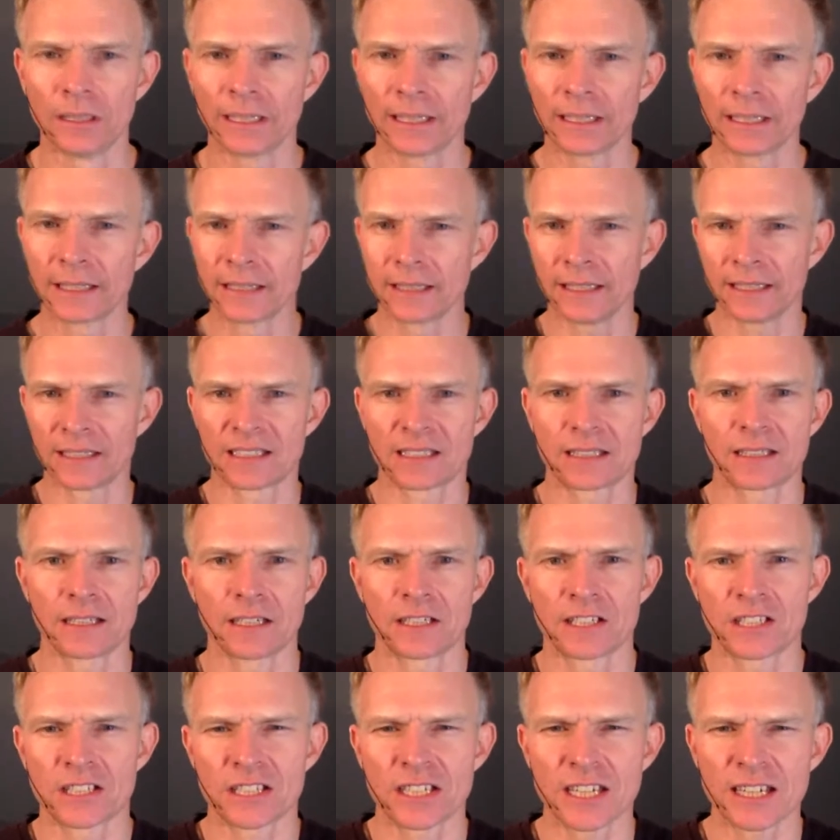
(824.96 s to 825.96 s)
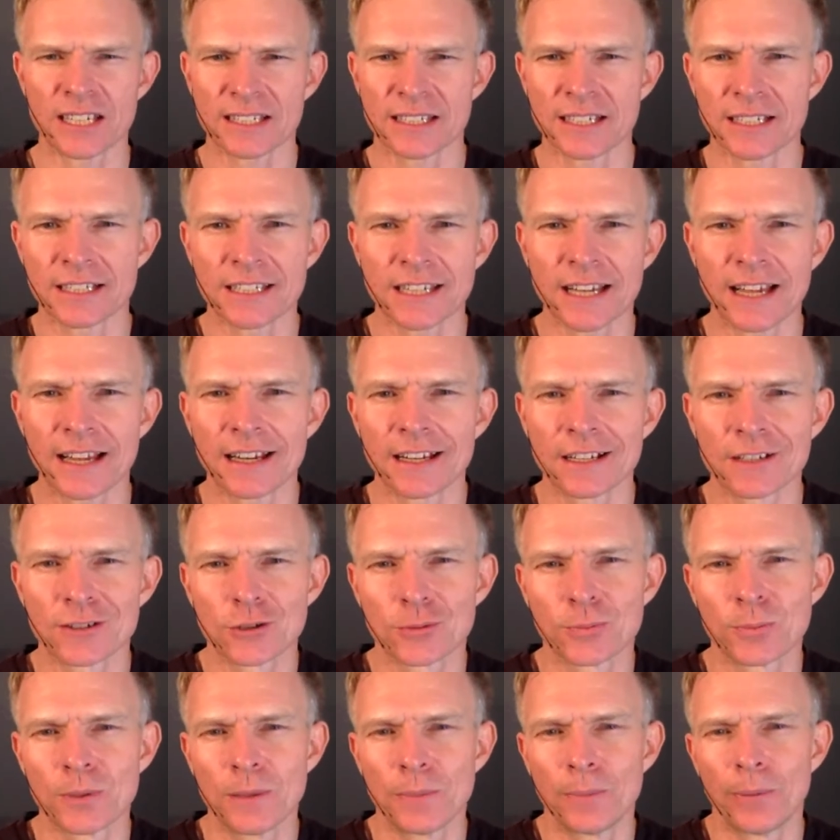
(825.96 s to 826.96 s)
It's Chester chatting to
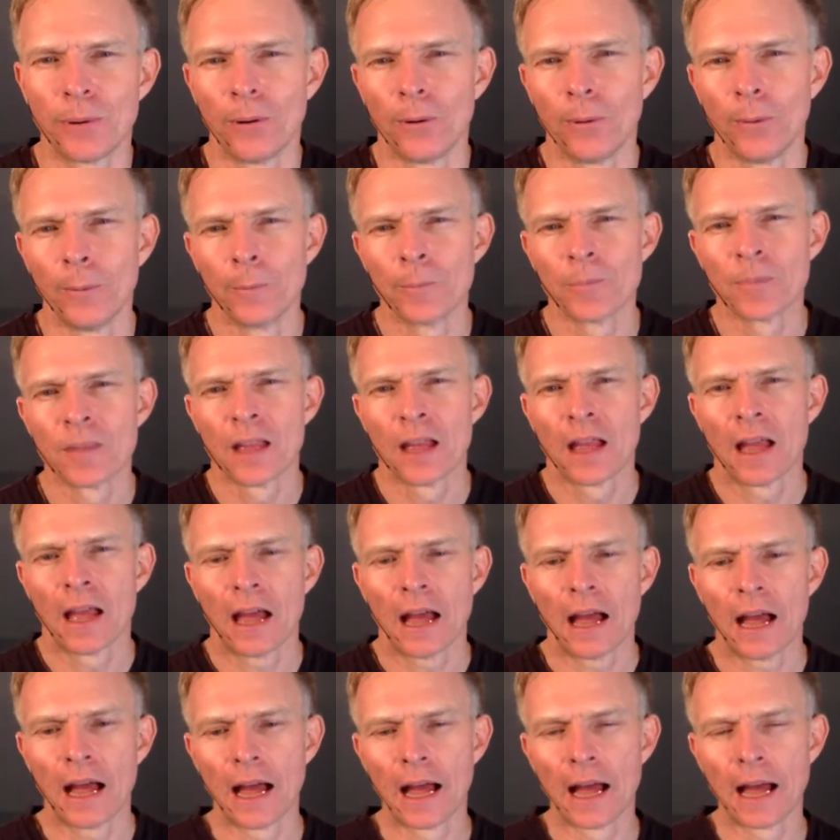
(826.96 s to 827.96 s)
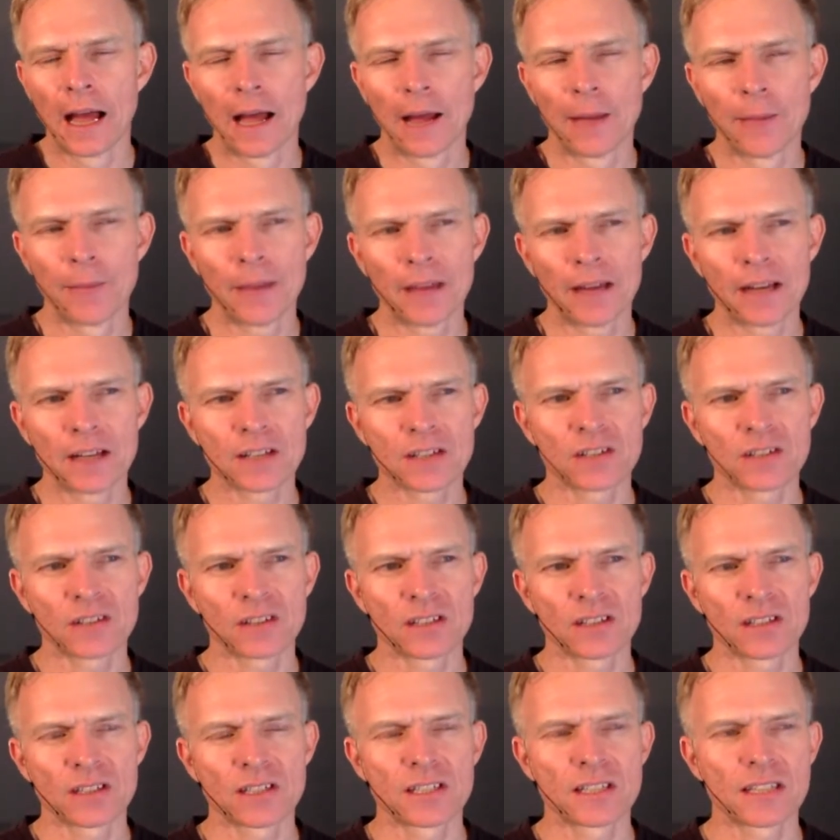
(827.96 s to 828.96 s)
people, and it's got
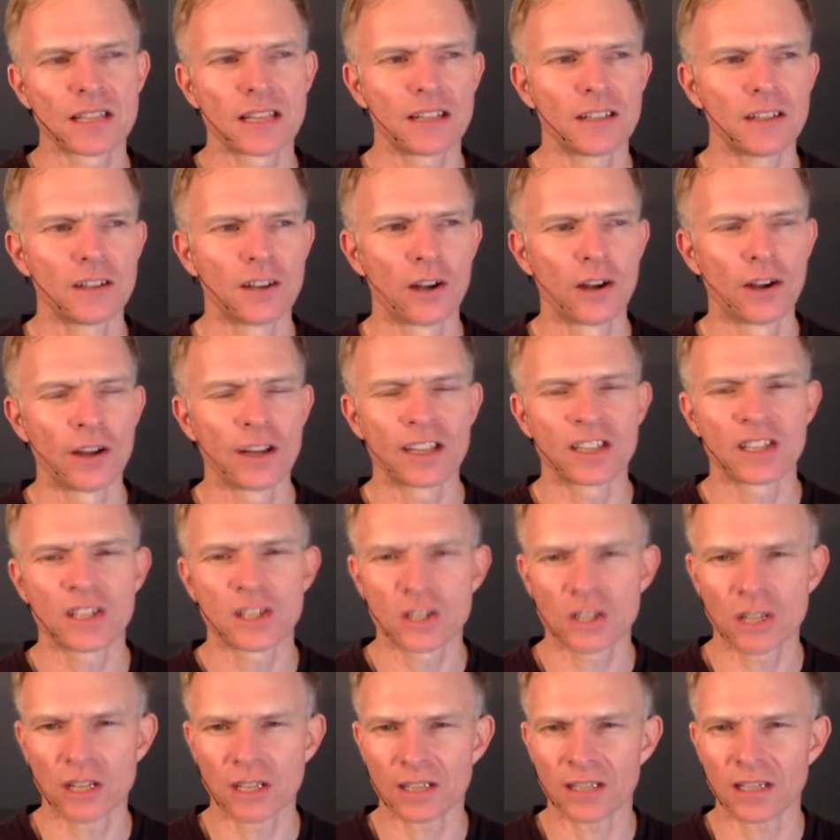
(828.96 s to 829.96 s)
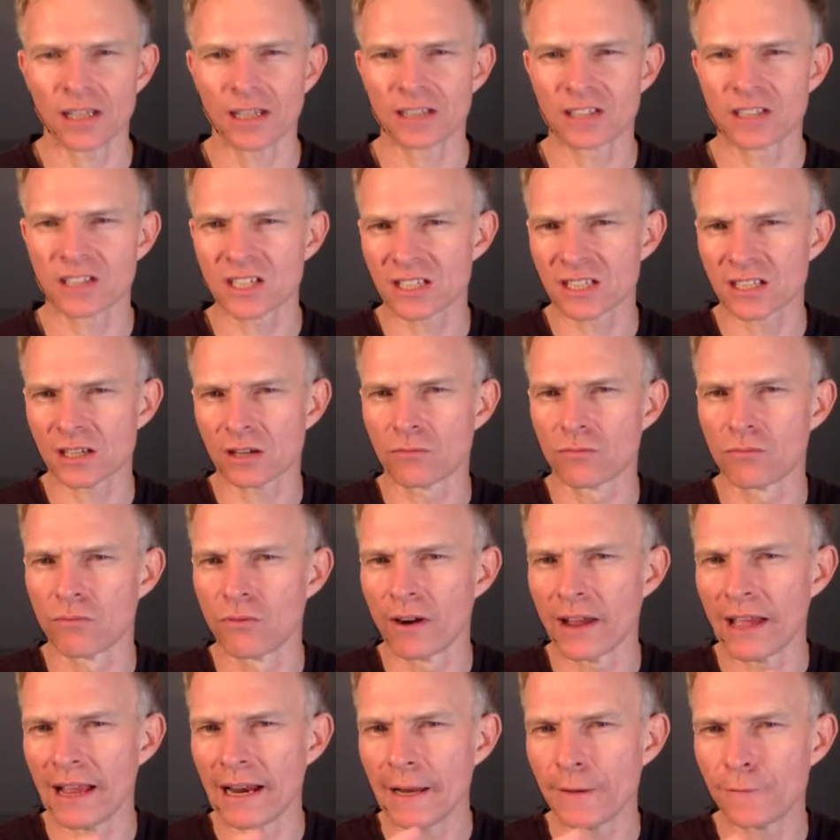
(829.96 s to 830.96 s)
this, you know, it's just
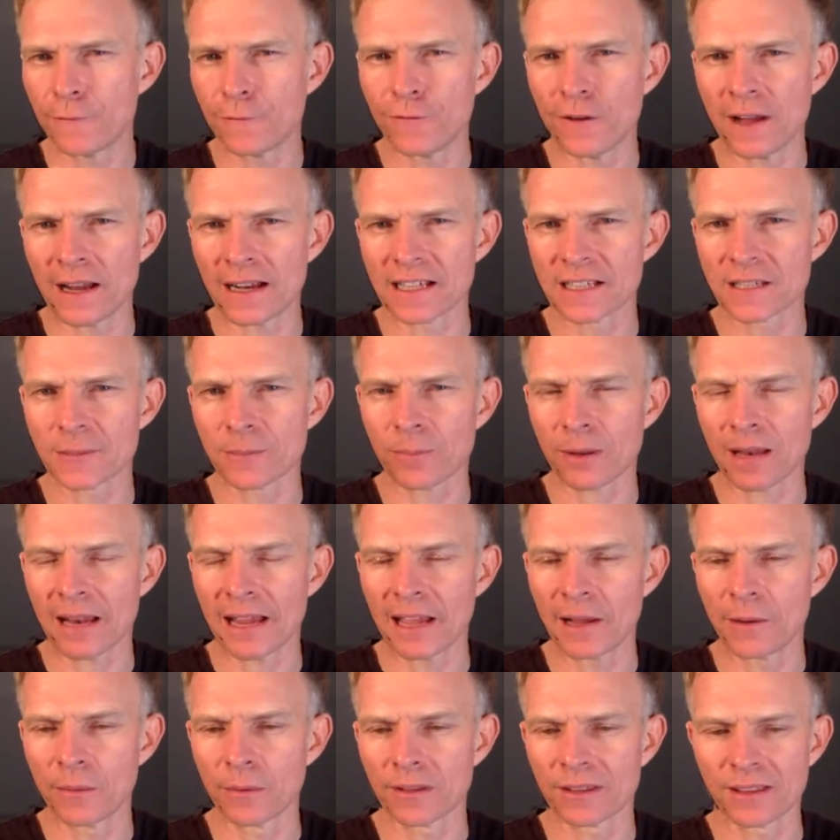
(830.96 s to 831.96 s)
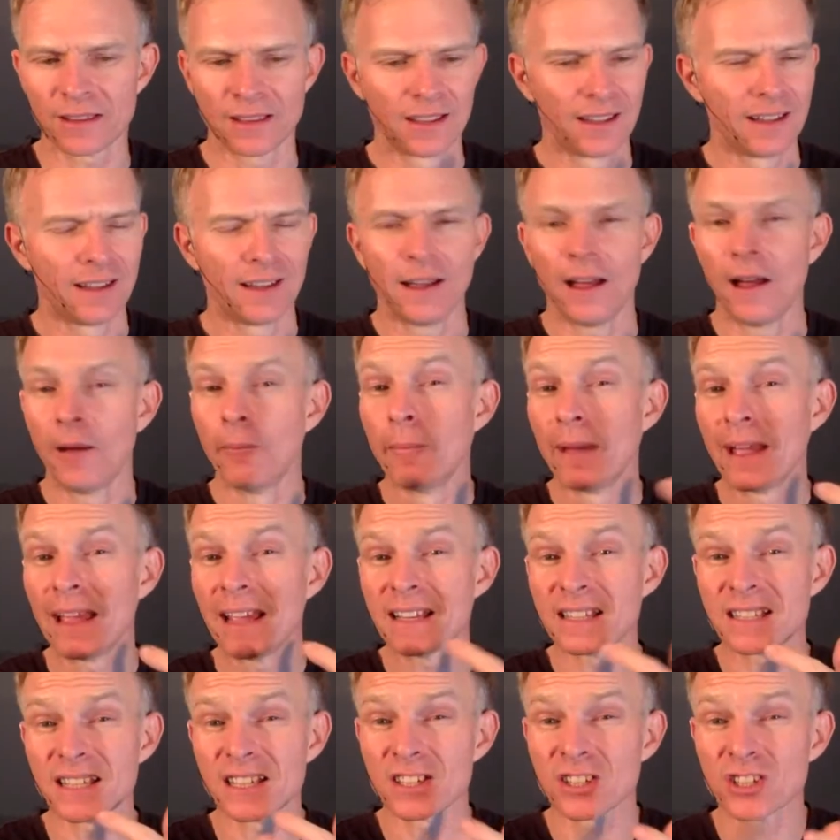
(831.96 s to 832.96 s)
really fun to play with
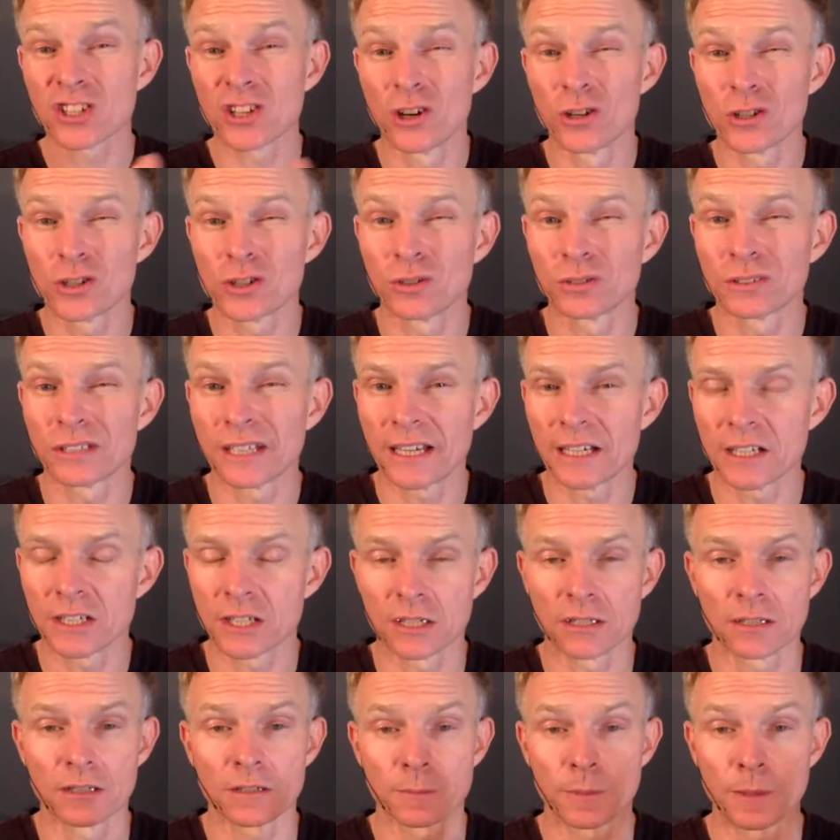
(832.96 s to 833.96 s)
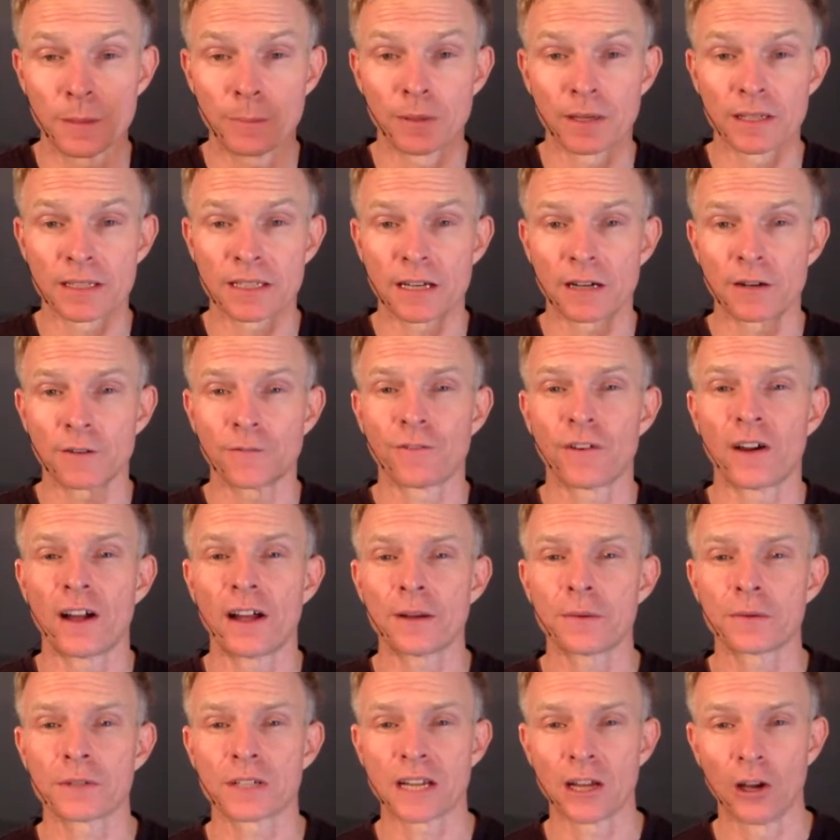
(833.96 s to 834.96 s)
amazing social tension because people are terrified,
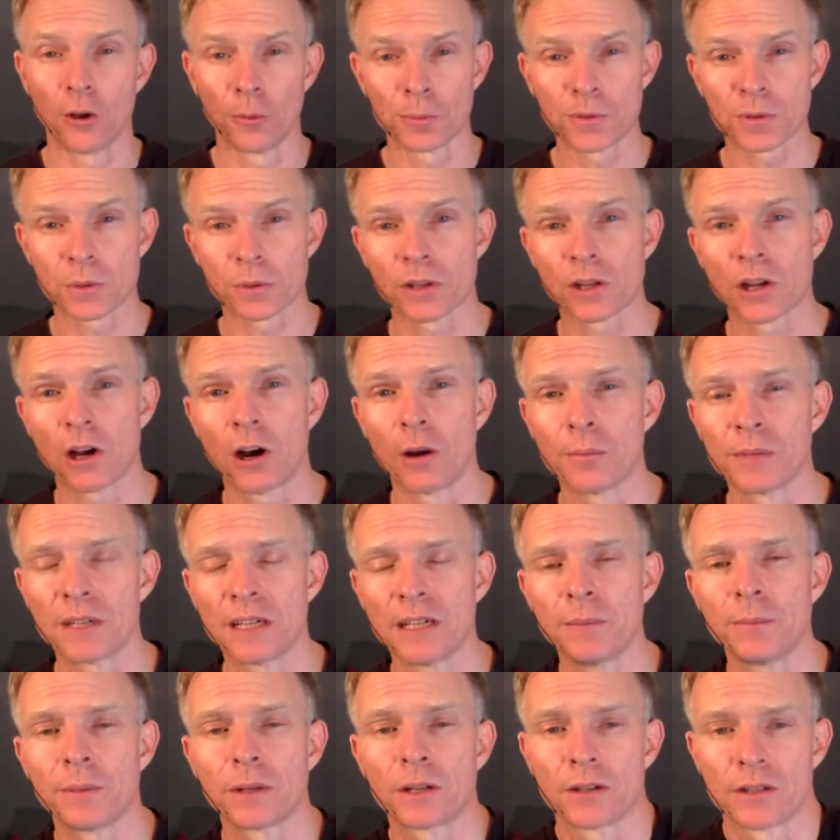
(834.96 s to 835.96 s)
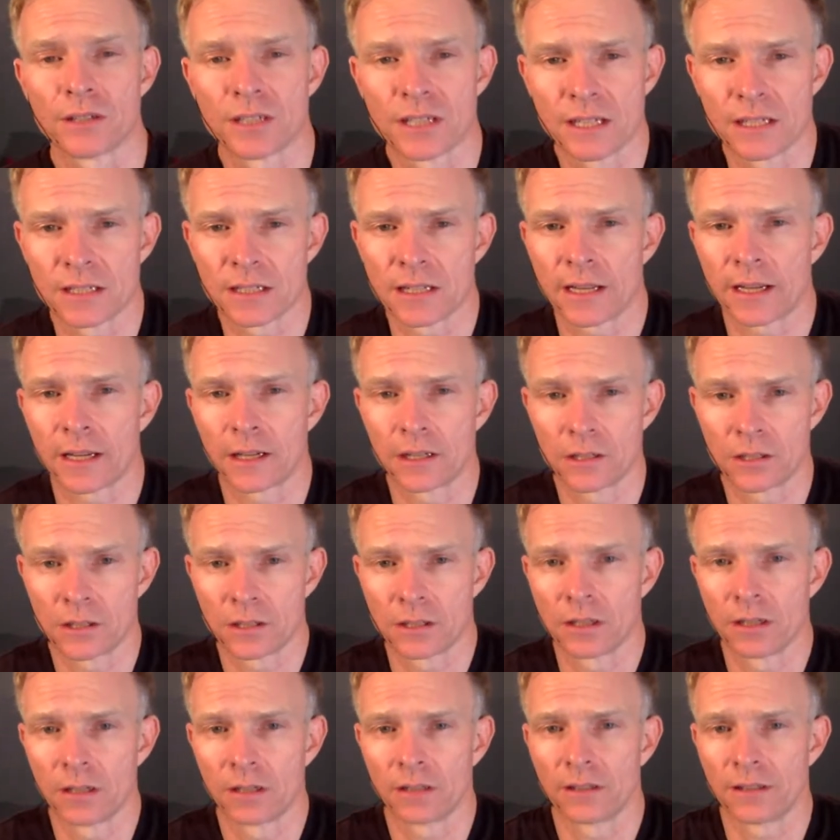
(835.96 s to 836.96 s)
which helps with comedy because
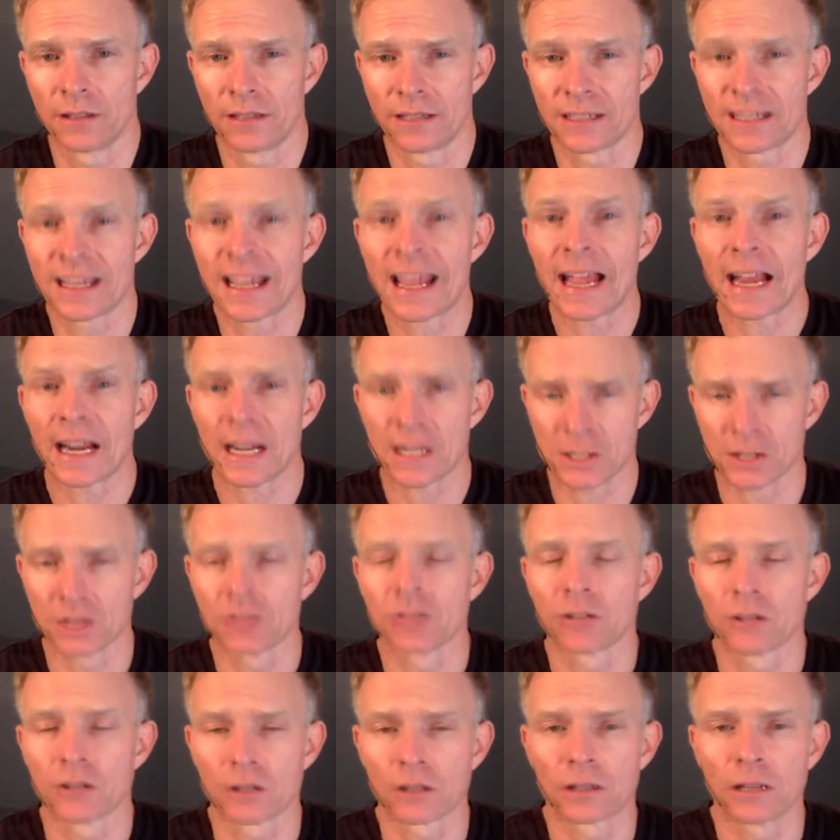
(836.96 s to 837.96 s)
there's actual